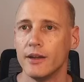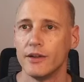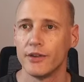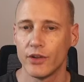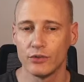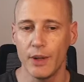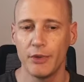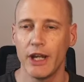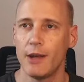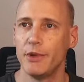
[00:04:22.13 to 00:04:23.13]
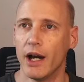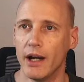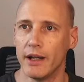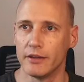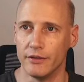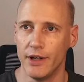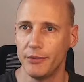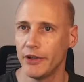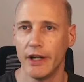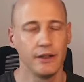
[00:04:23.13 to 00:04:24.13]
So RapidAPI has a
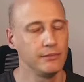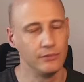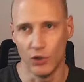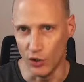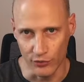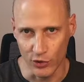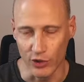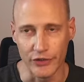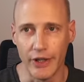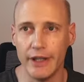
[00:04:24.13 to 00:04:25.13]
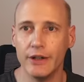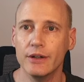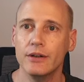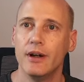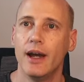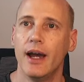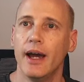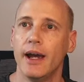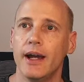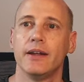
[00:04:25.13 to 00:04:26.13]
website, of course they do,
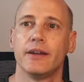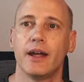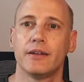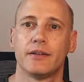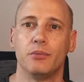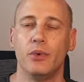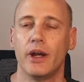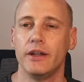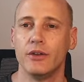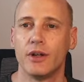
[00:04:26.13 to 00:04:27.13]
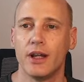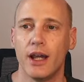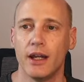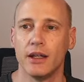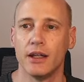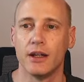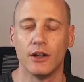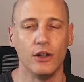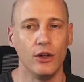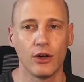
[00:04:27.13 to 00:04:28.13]
and that's where you can
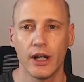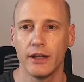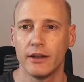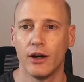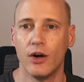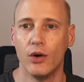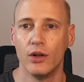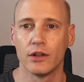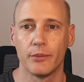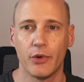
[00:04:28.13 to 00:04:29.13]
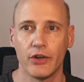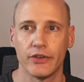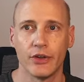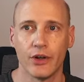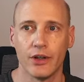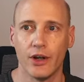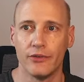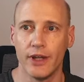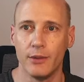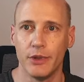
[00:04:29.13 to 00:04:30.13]
look at the whole repository
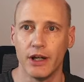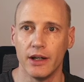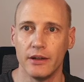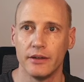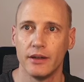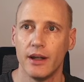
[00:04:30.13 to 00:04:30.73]
of APIs.